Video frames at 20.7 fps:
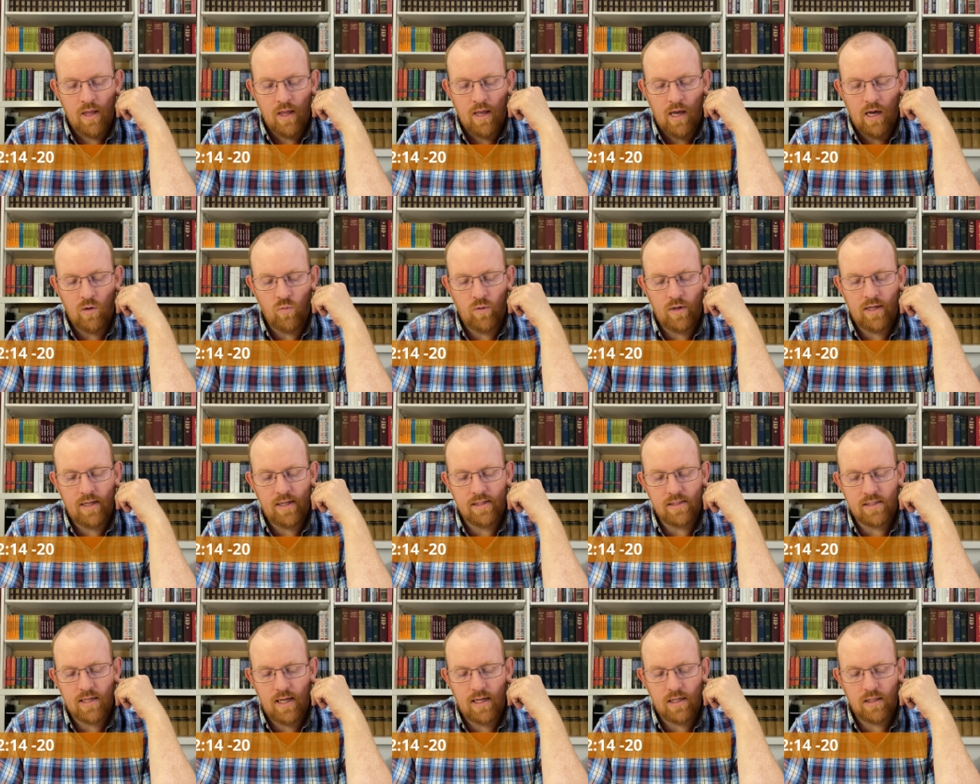And when he had
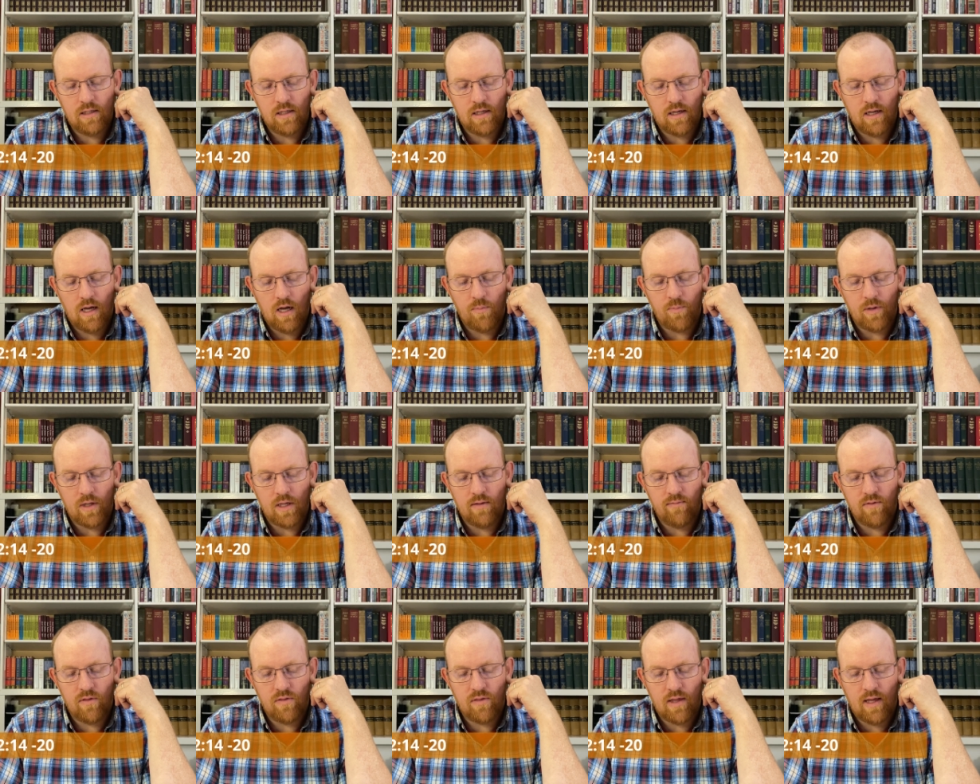taken the cup and
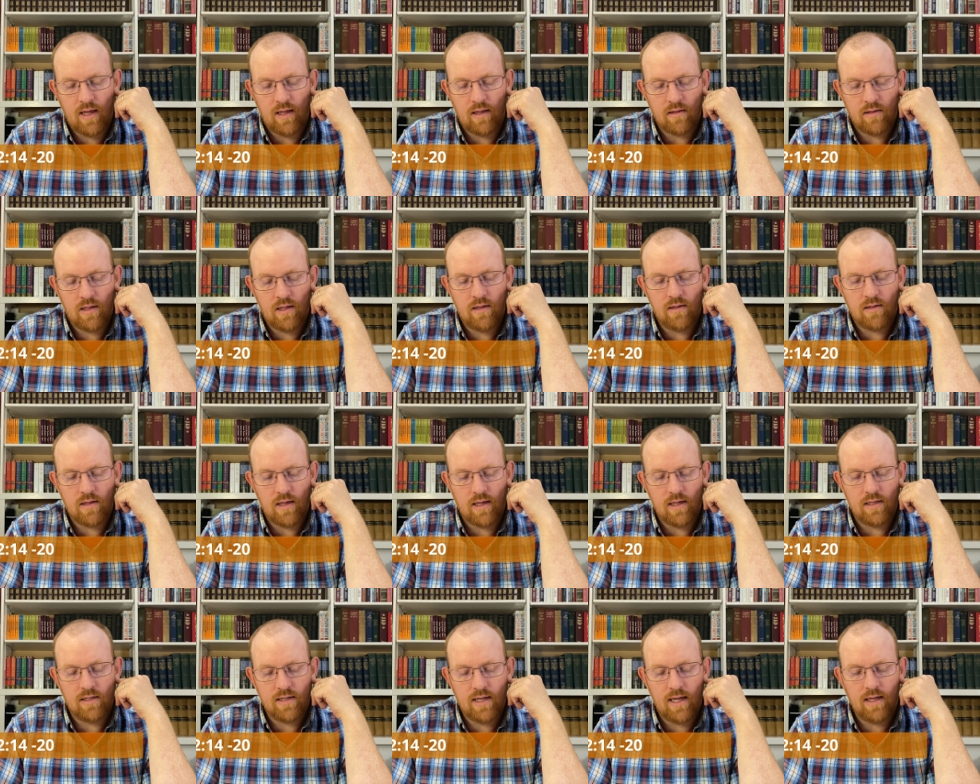given thanks, he
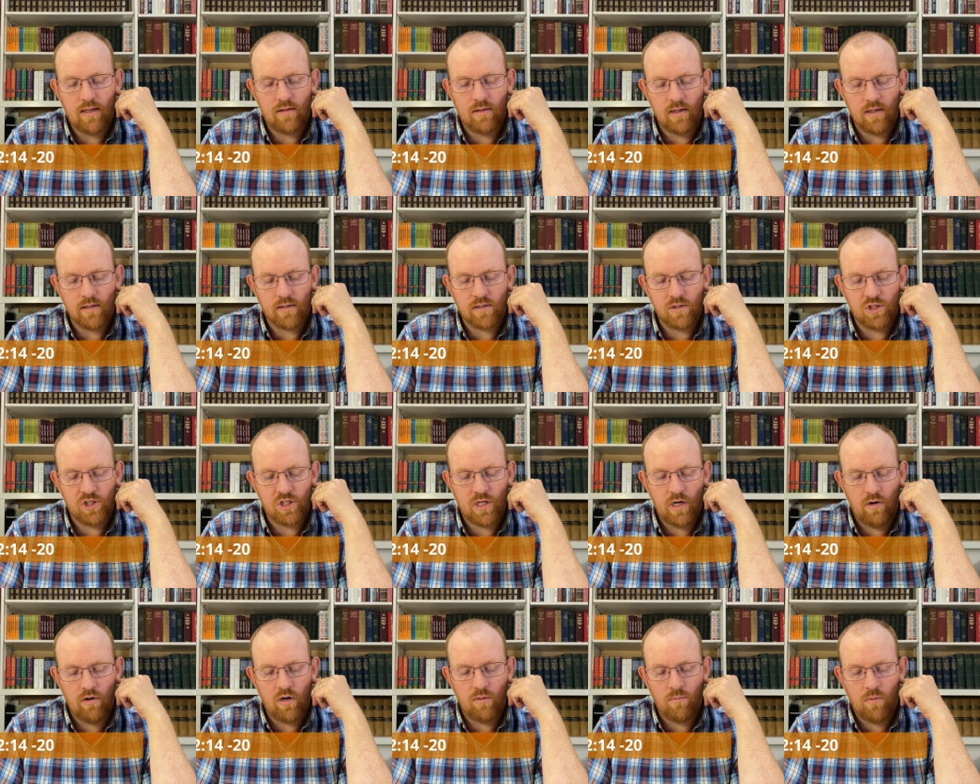said, Take this and
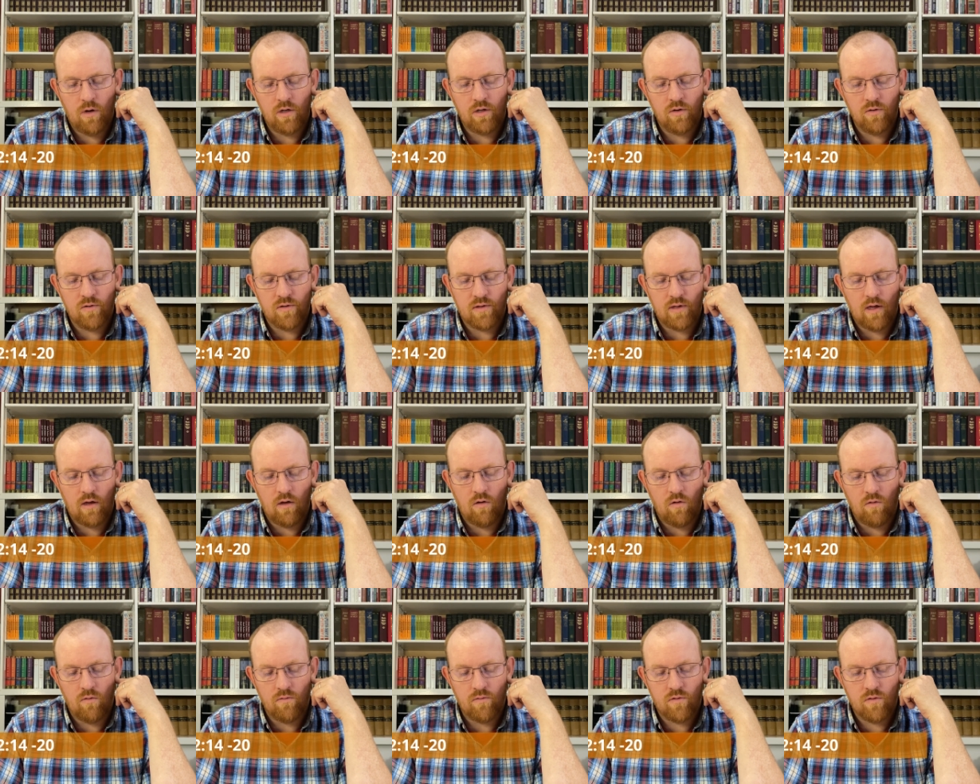share it among
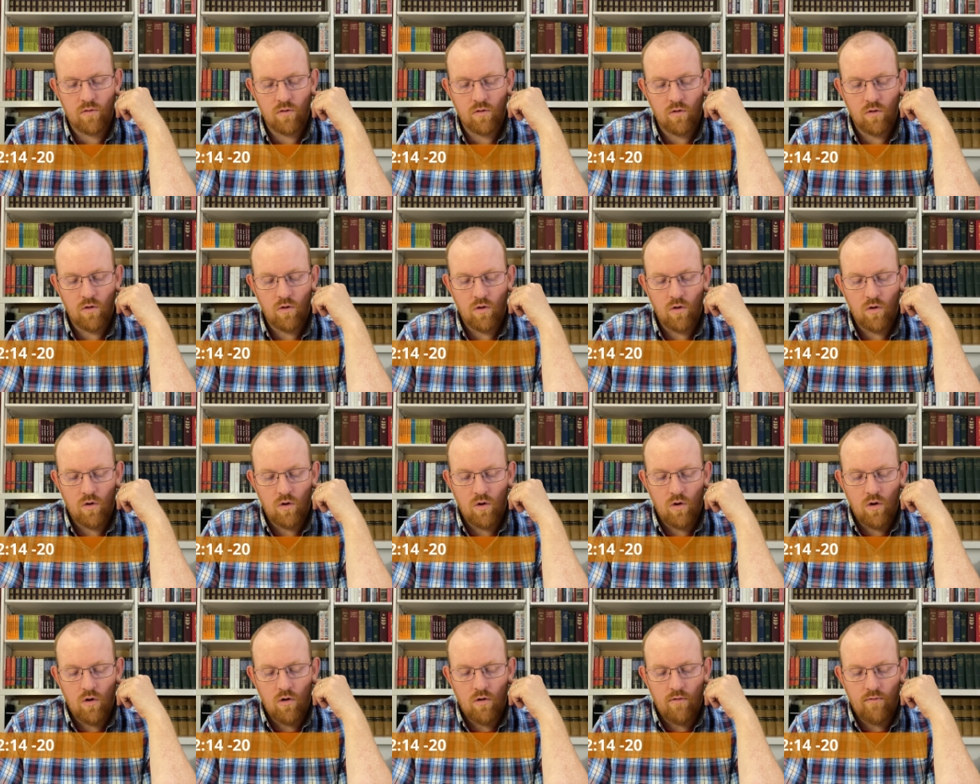yourselves.
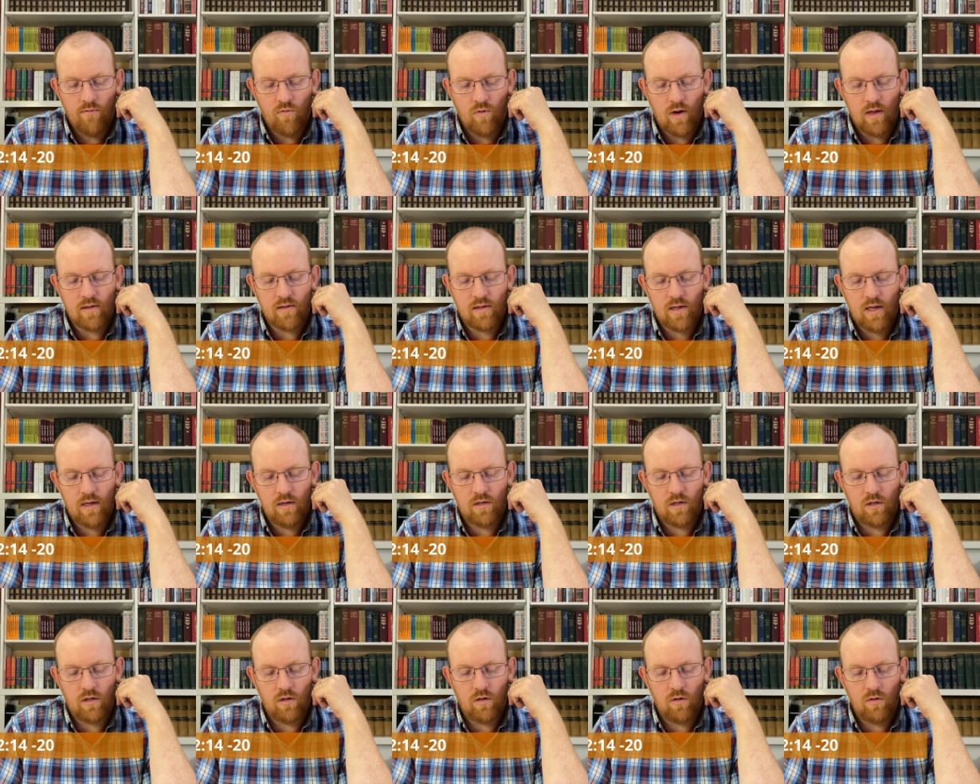For I say
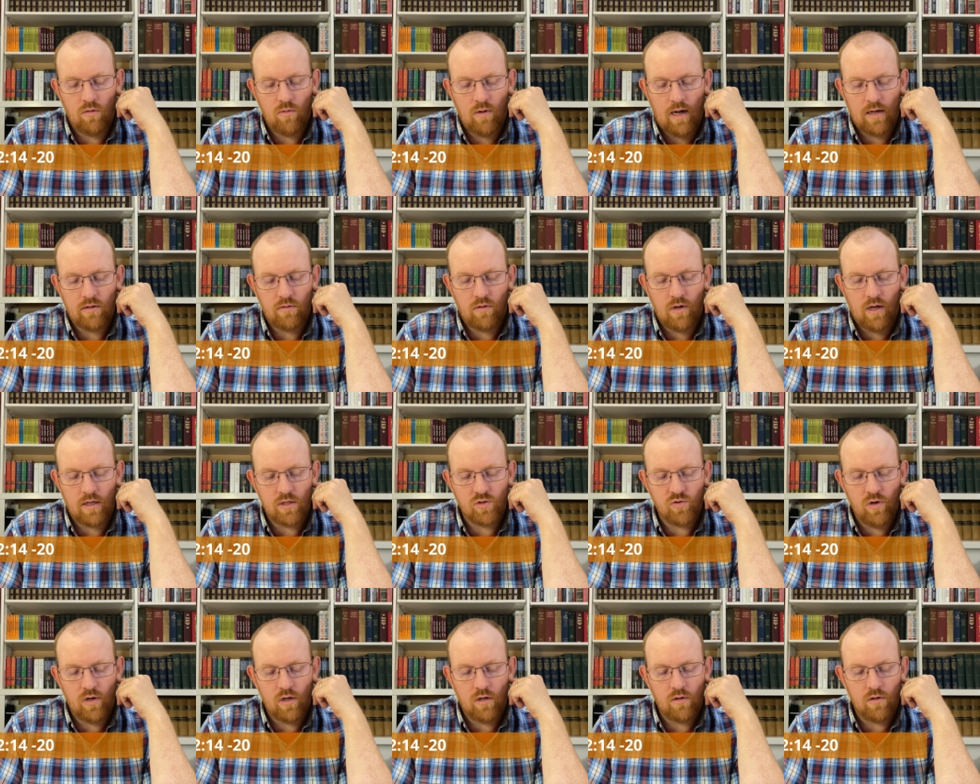to you, I do not
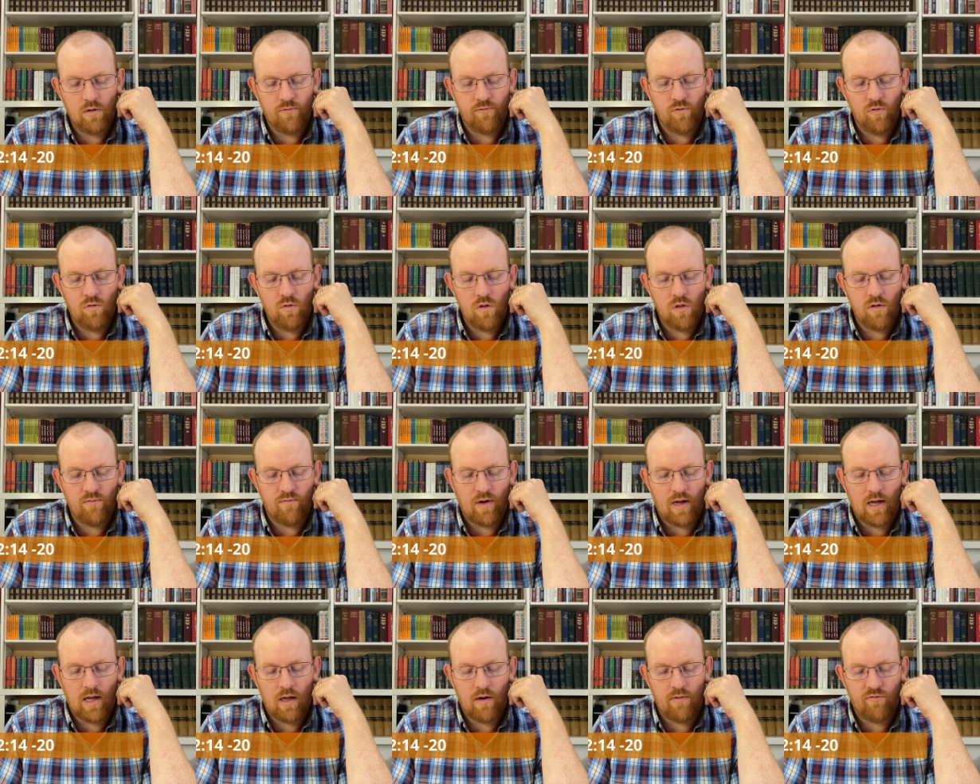drink of the fruit of the
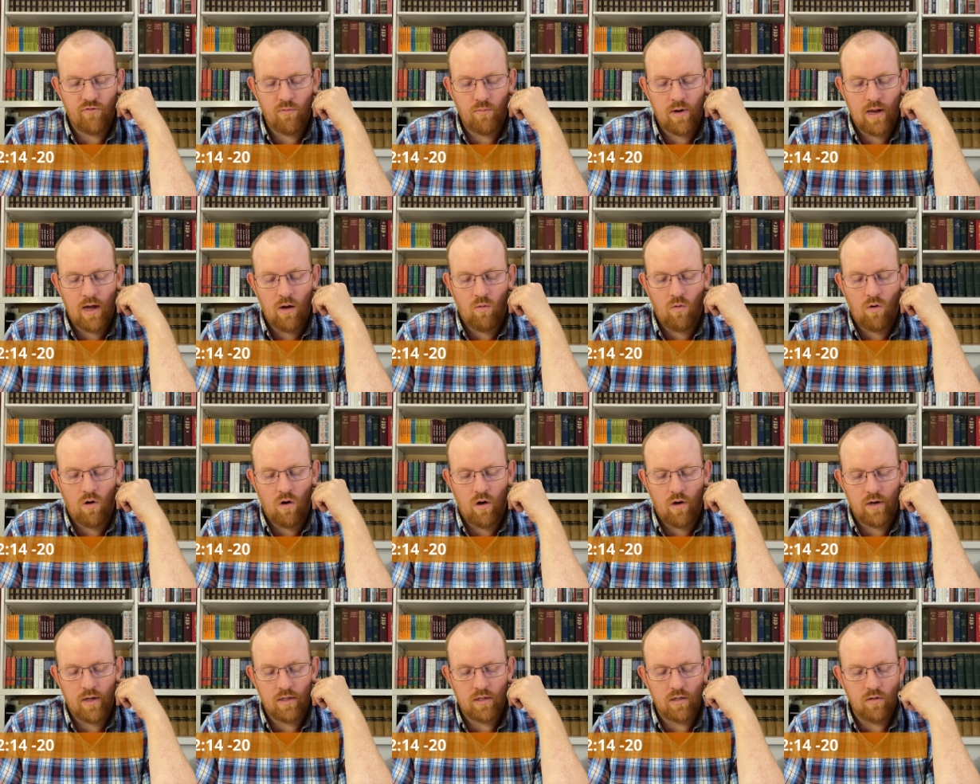vine from now
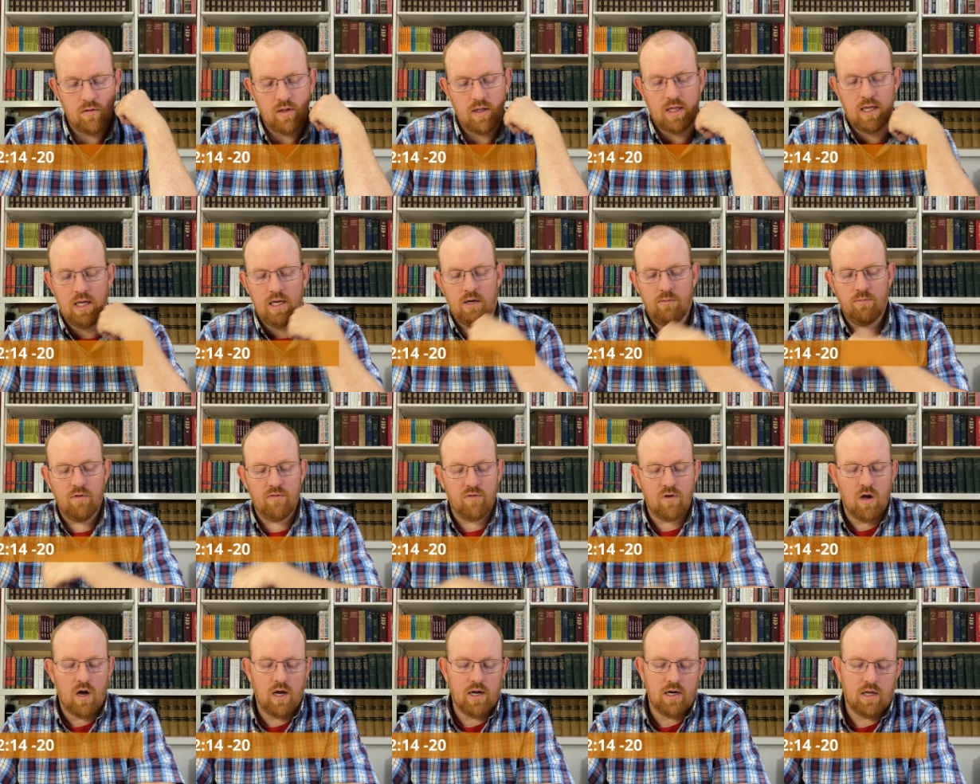on until the kingdom of
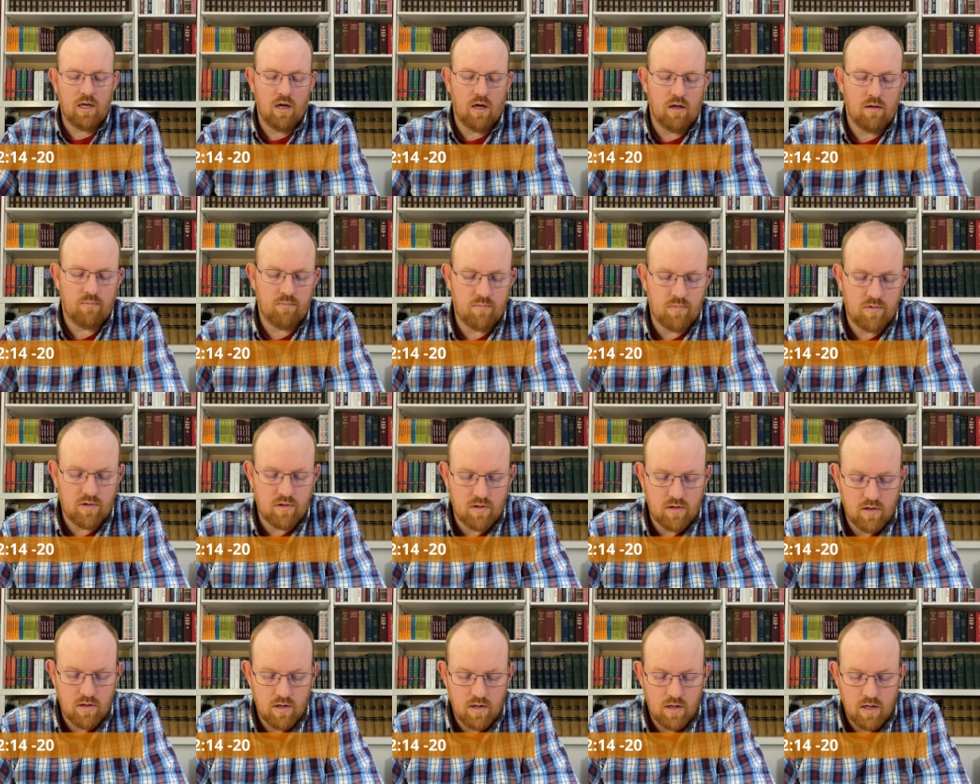God comes.
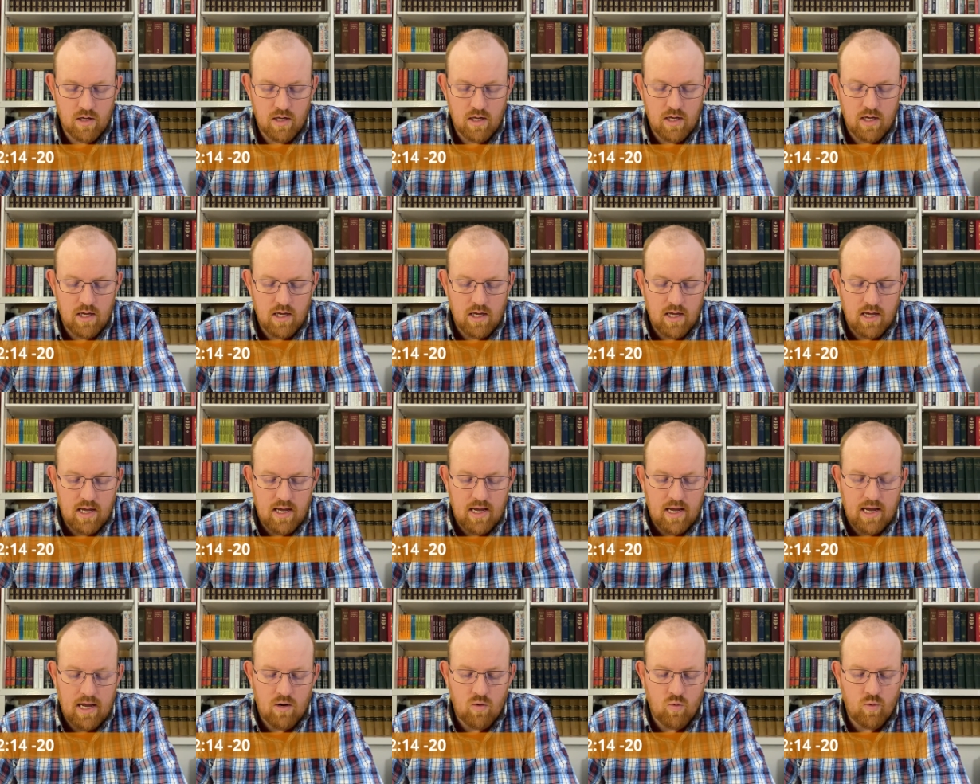
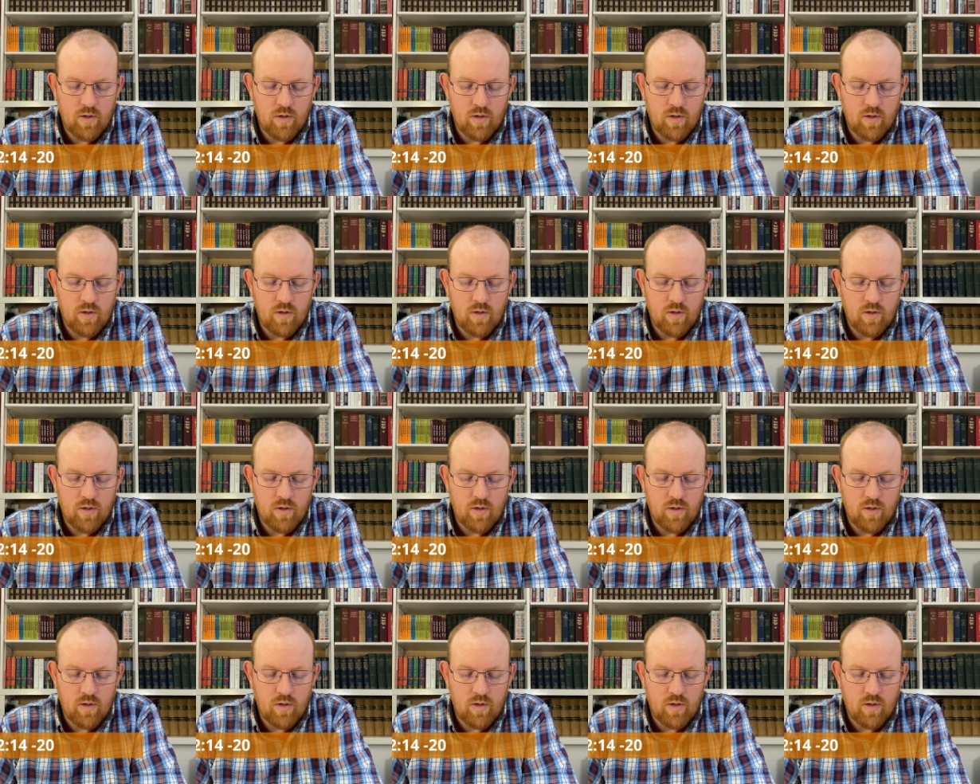And